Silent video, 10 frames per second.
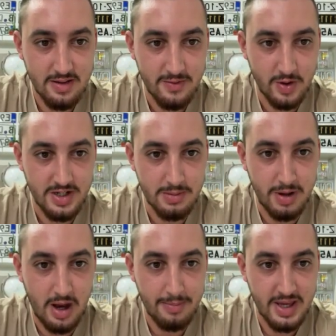for it to
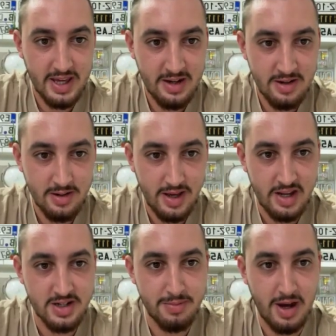pop in
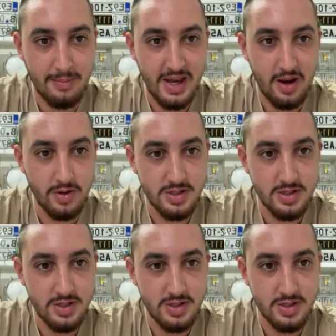and to pop out.